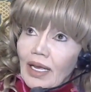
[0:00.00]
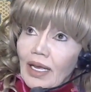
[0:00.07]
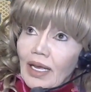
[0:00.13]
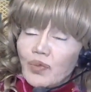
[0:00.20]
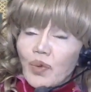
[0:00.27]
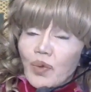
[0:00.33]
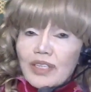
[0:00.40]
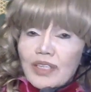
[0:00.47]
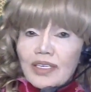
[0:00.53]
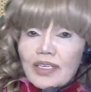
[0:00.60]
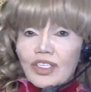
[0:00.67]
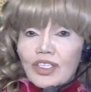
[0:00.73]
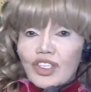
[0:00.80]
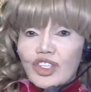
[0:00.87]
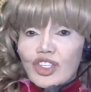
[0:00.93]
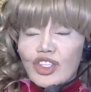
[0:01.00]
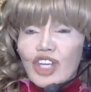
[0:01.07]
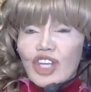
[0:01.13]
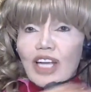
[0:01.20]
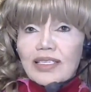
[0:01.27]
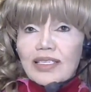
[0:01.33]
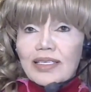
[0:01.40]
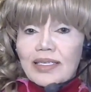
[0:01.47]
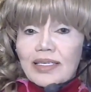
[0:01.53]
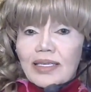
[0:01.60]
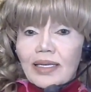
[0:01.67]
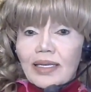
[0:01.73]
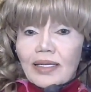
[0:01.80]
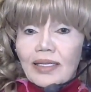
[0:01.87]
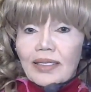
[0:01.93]
it wasn't just
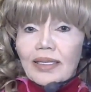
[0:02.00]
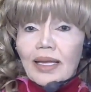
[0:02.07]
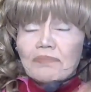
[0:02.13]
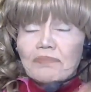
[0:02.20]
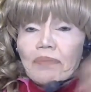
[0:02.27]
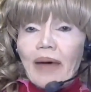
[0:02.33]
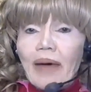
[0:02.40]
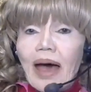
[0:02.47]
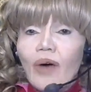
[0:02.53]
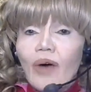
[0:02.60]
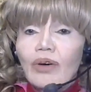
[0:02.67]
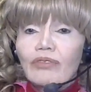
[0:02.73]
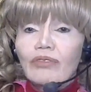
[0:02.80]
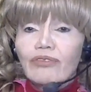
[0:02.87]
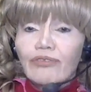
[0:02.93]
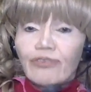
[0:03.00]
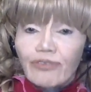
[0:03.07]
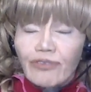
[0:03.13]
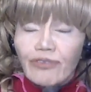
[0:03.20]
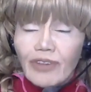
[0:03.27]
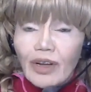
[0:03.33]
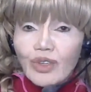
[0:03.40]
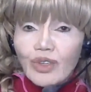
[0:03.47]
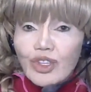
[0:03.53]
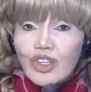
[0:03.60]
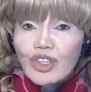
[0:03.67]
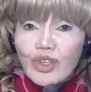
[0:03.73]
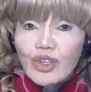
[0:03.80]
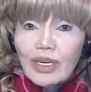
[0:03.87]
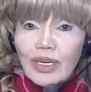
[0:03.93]
that power
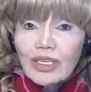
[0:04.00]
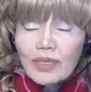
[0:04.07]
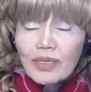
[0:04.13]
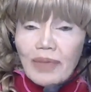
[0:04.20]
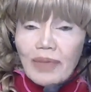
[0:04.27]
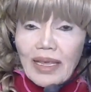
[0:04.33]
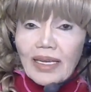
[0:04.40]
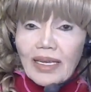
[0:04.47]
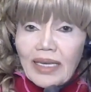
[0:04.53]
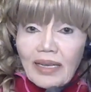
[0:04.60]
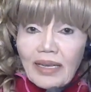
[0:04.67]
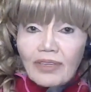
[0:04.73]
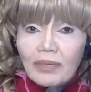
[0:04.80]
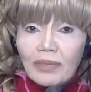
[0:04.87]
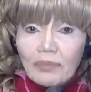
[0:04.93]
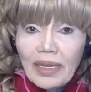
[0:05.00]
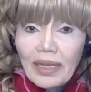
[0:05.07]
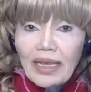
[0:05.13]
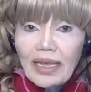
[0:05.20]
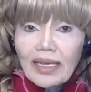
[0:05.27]
floats you into being an evil being.